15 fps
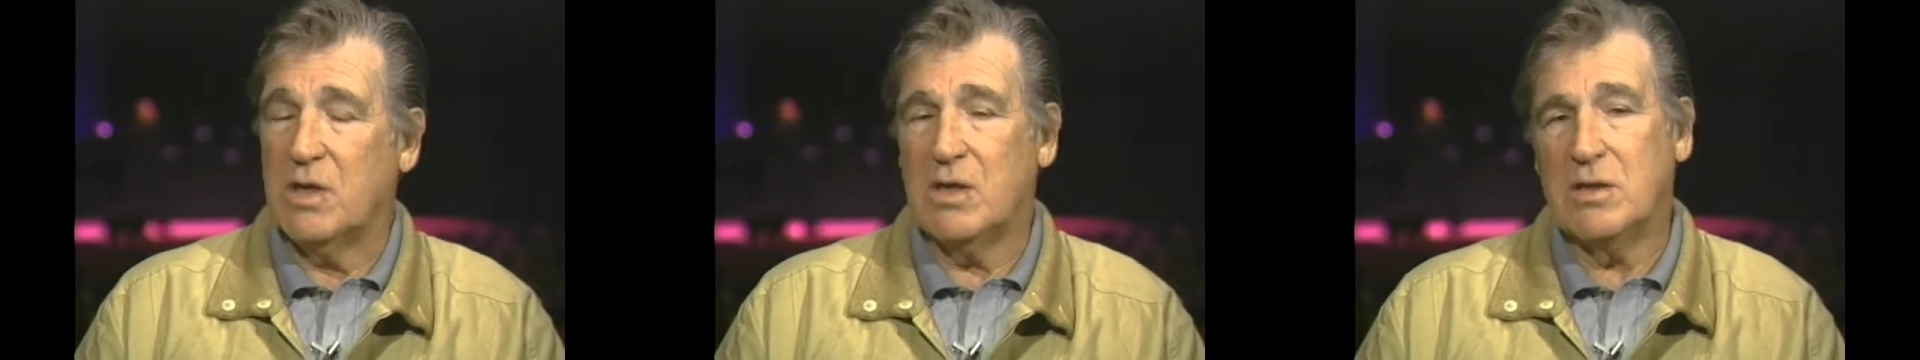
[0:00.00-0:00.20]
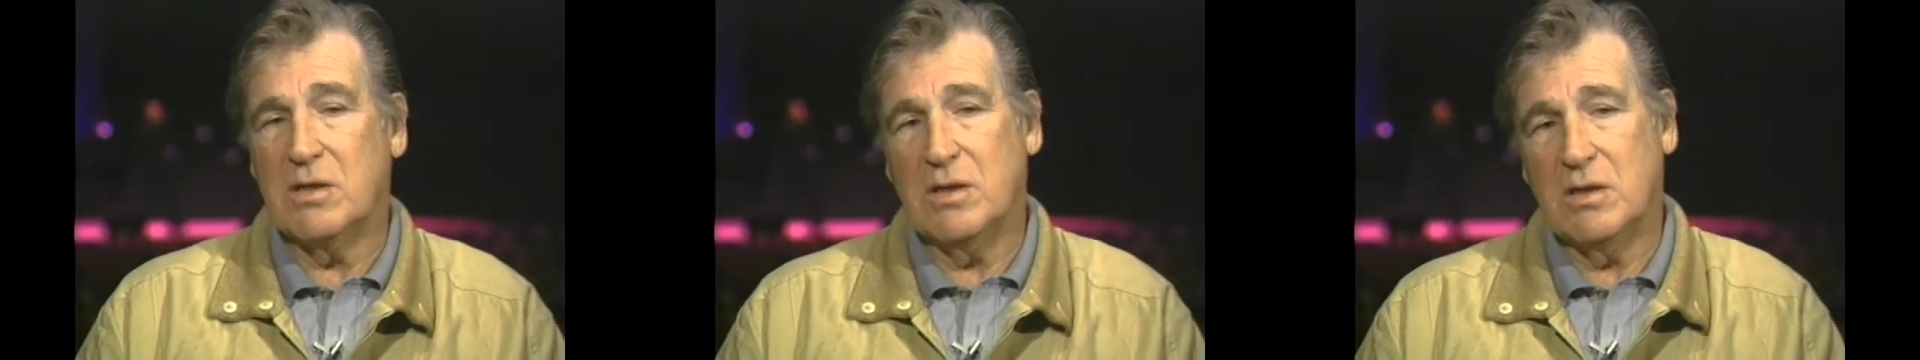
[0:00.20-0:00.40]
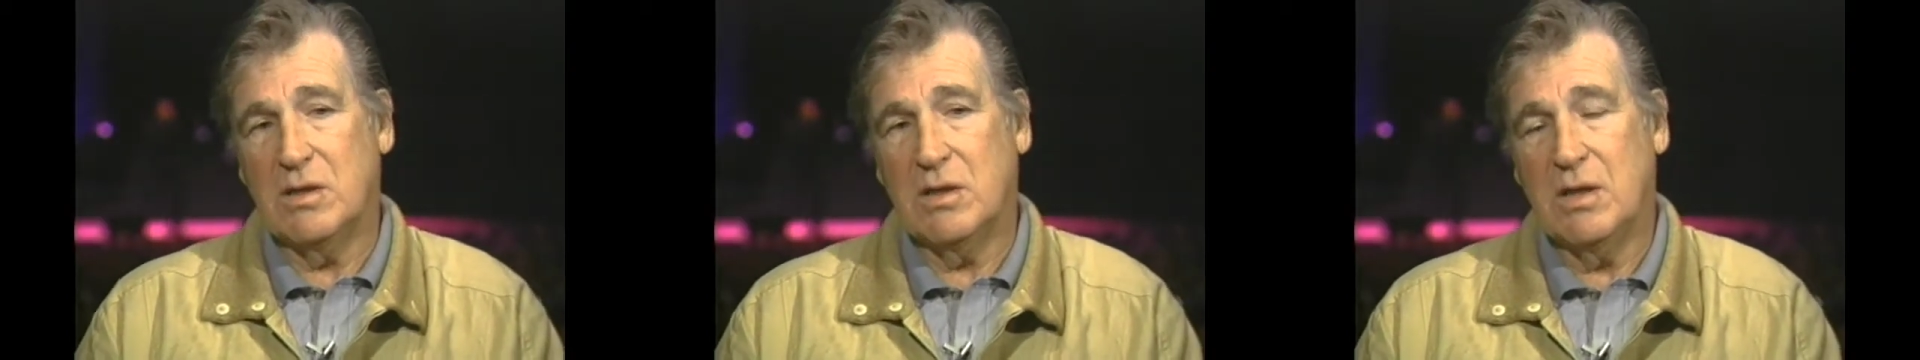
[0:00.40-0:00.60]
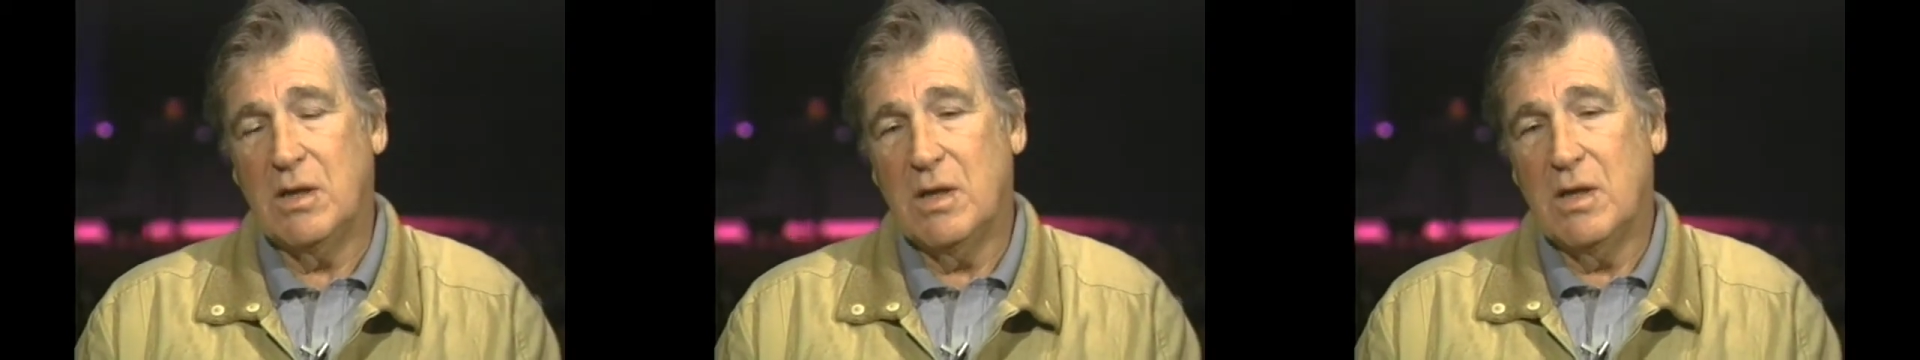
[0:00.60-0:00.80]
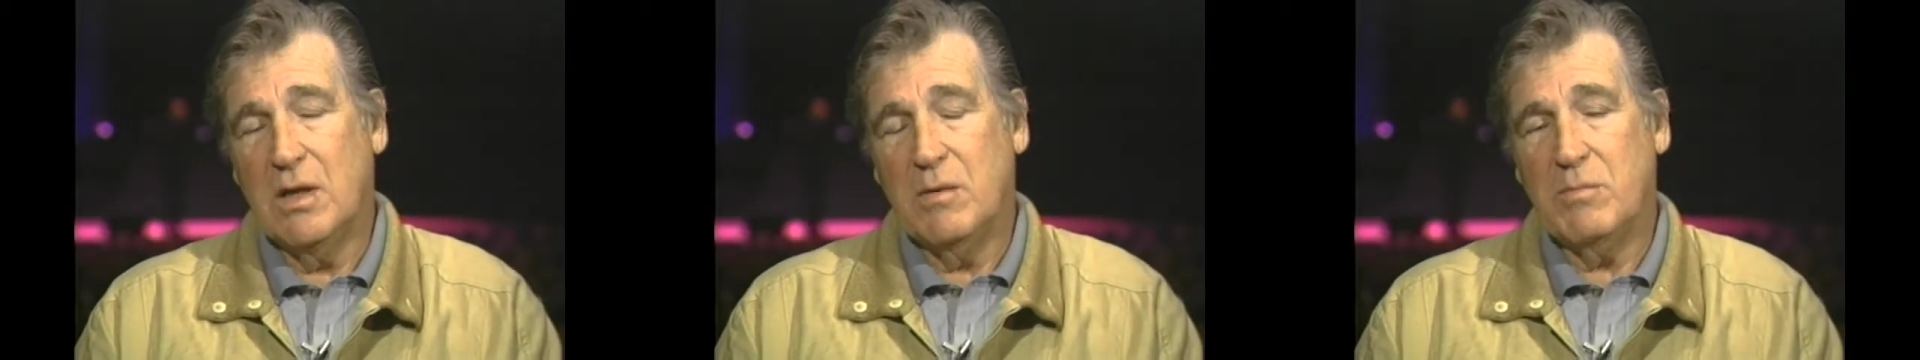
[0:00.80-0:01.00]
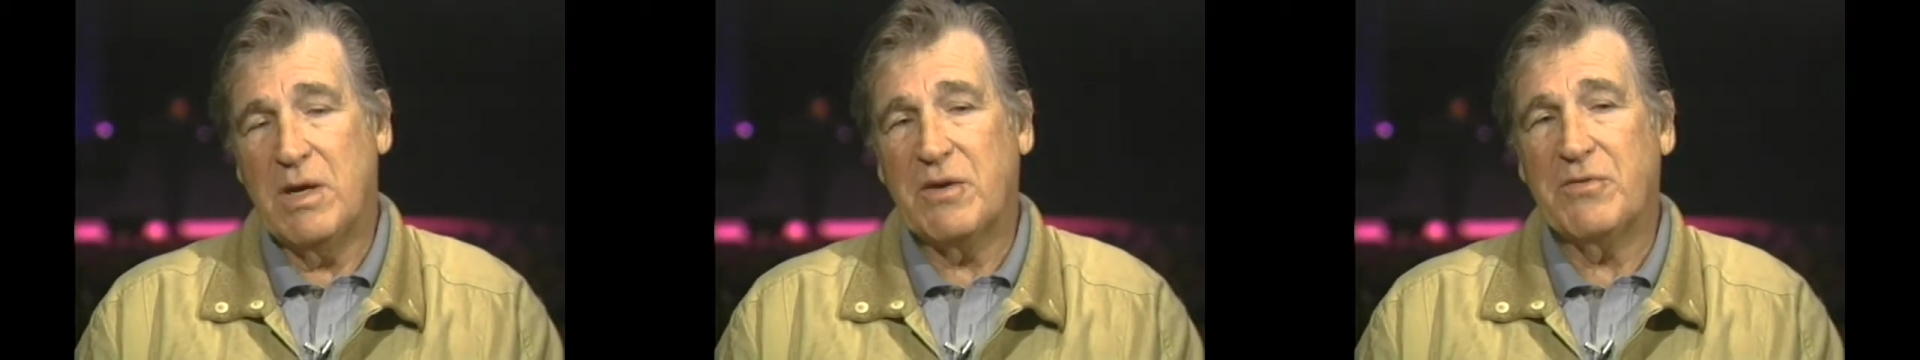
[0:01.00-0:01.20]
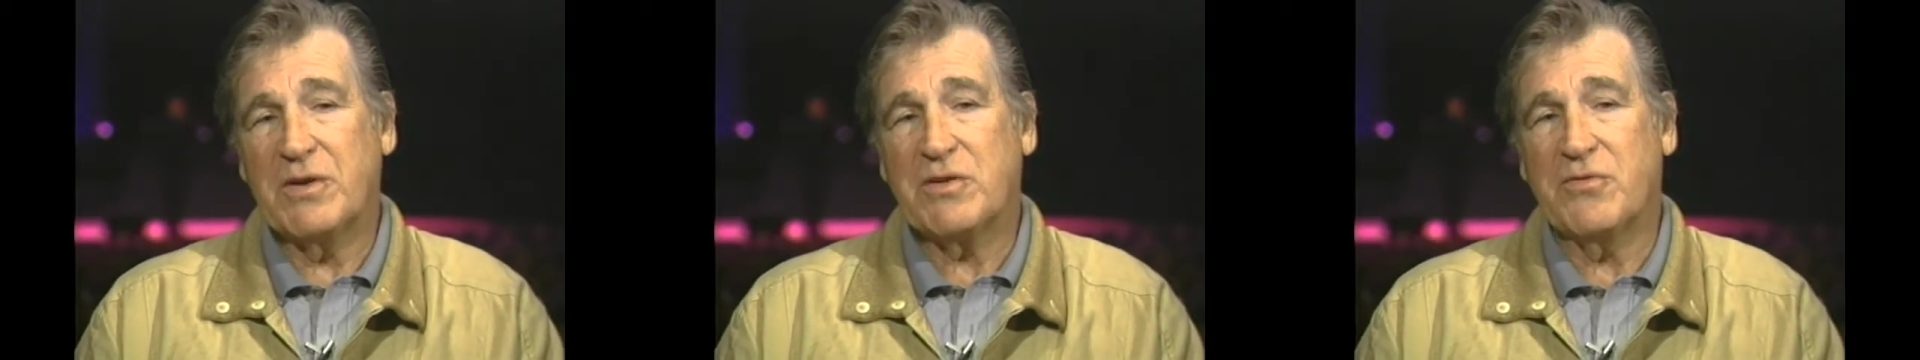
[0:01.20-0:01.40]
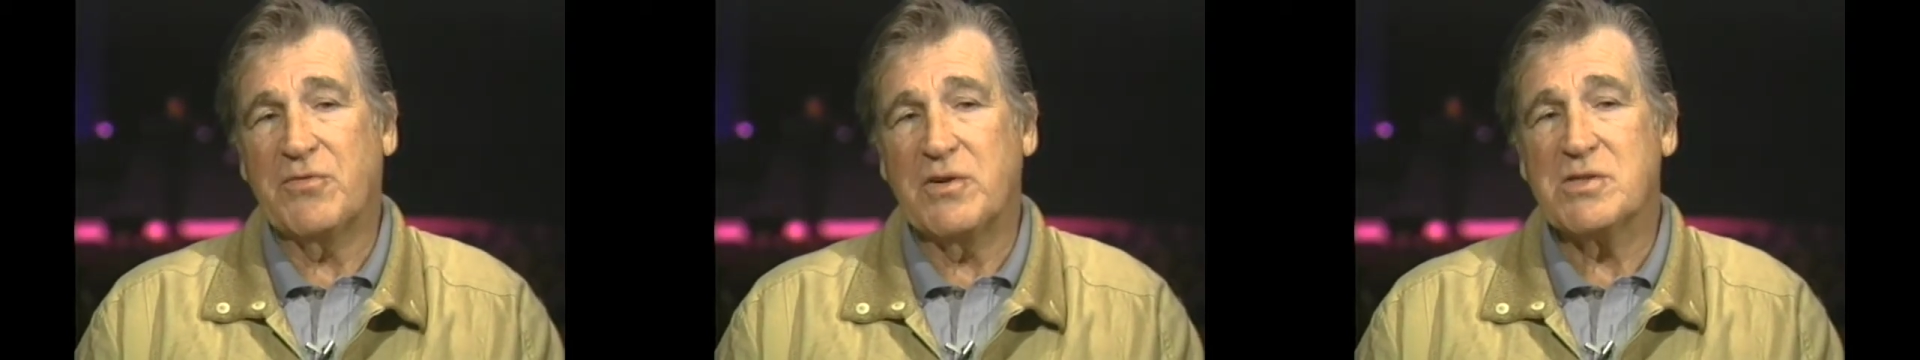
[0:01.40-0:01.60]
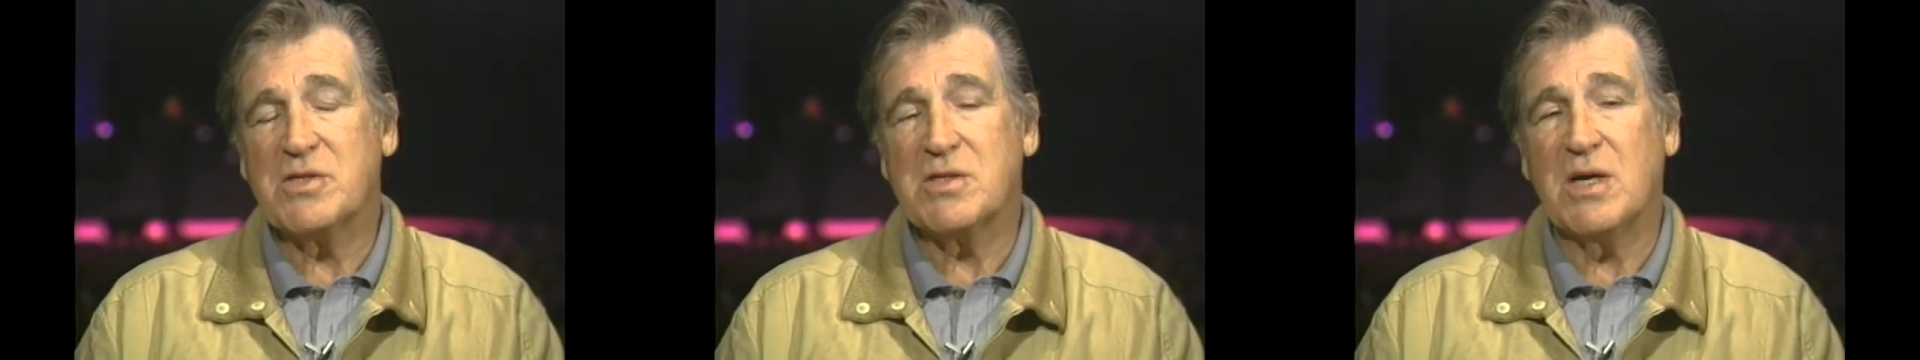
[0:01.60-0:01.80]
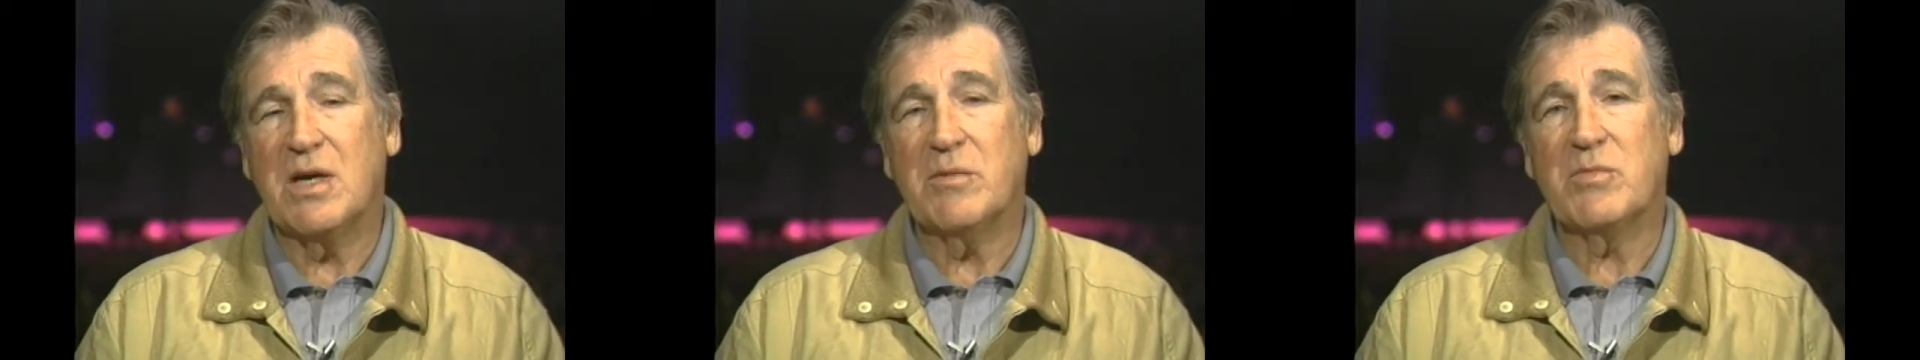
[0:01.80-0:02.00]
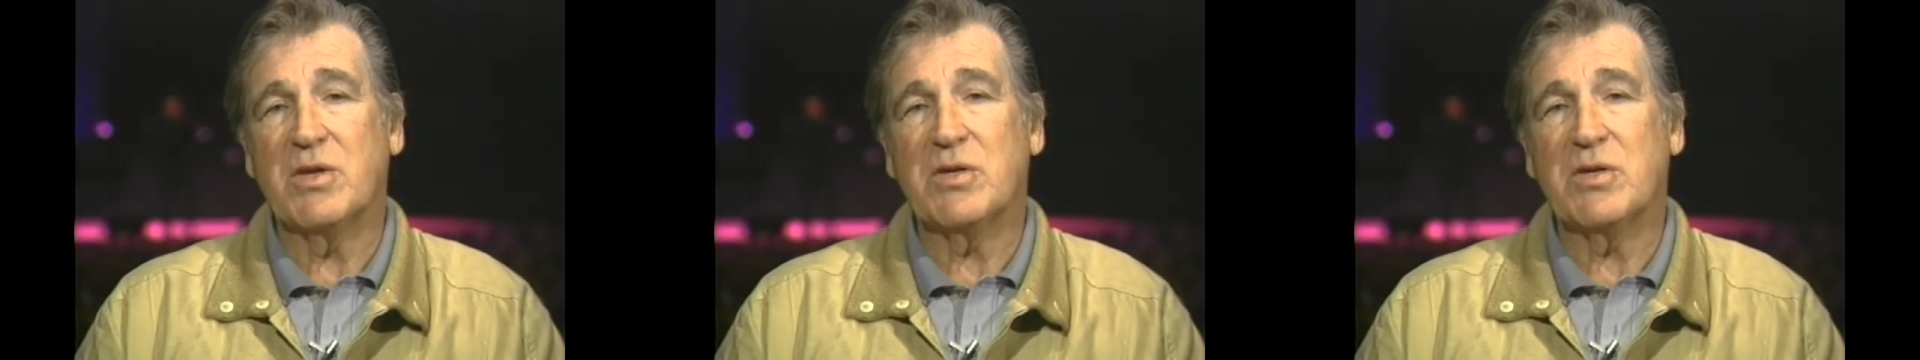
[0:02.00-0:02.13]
And matter of fact, the first time they